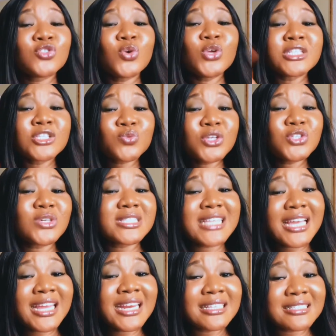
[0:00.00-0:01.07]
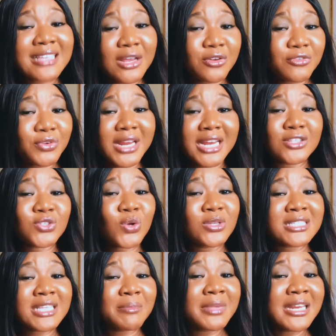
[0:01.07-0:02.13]
So it is what you're taking inside of you that is
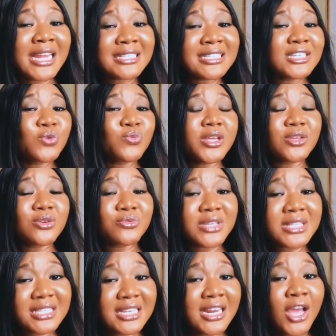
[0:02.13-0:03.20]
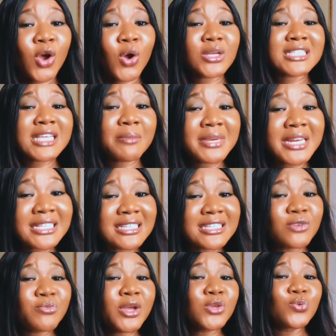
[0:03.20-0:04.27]
contaminating the way you reason, contaminating
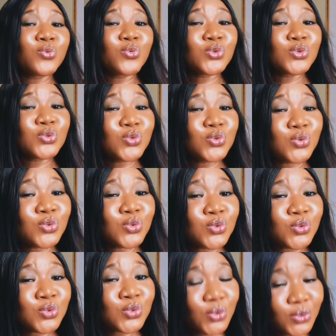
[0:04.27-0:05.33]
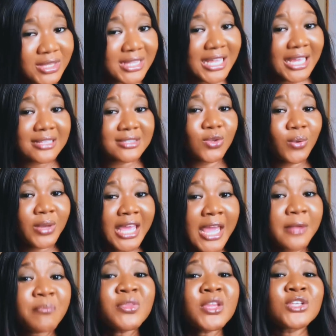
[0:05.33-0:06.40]
the way you, you, you, you do things,
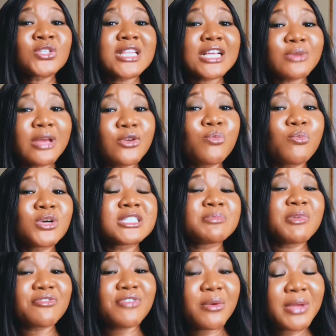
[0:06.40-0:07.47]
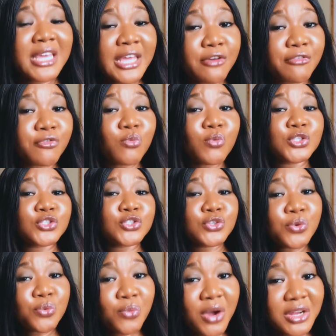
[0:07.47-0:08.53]
okay? So that's why you must be very careful what
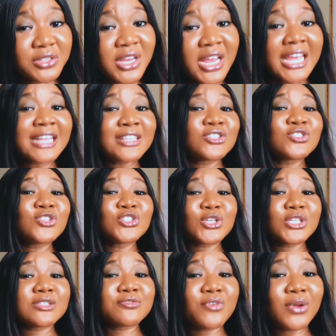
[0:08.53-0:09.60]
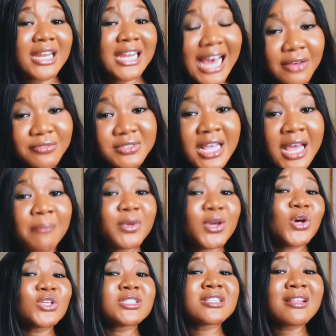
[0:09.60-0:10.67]
you watch. It is not just for laughs,
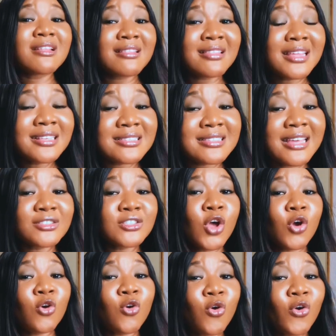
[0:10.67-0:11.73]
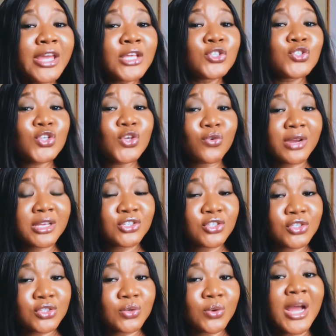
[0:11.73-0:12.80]
because these things go into your
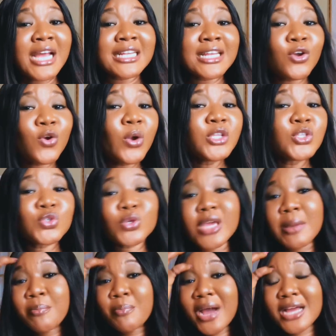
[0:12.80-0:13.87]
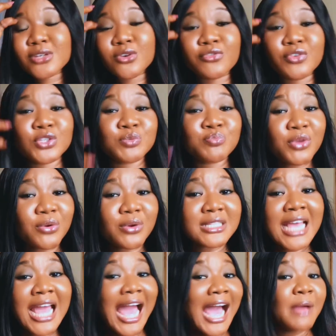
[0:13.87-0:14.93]
residue. They go into a part of your
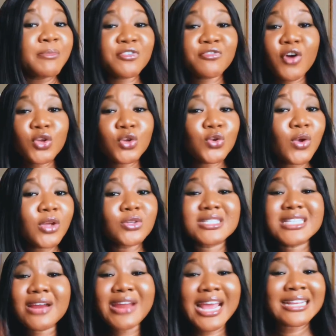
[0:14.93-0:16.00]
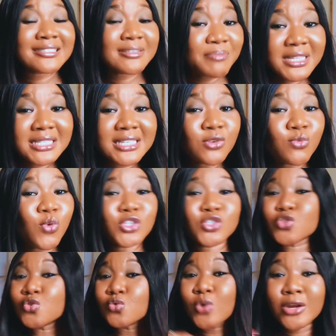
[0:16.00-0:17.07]
spirit. And before you know it, you start exhibiting
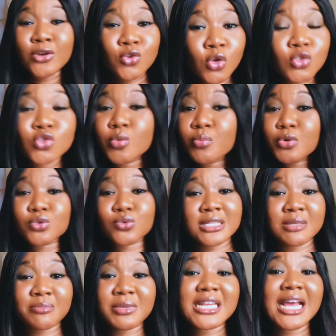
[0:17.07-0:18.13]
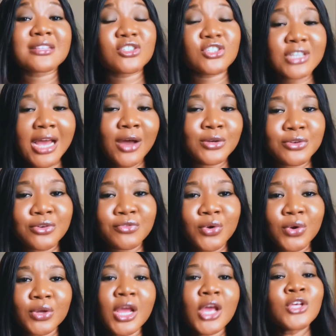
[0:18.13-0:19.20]
what you are not supposed to exhibit as a child of
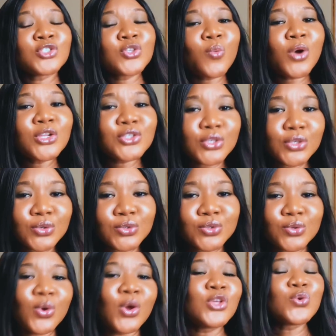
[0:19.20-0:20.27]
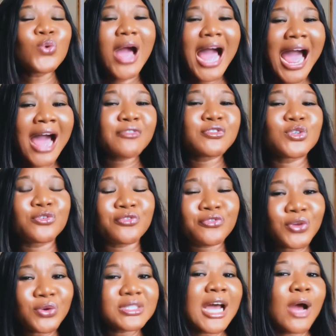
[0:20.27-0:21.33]
God. So what do you do? You have to
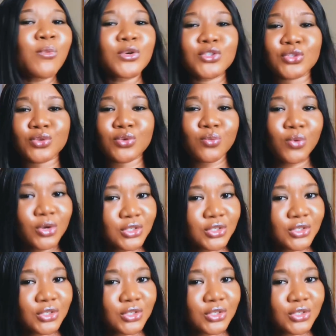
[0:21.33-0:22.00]
filter what you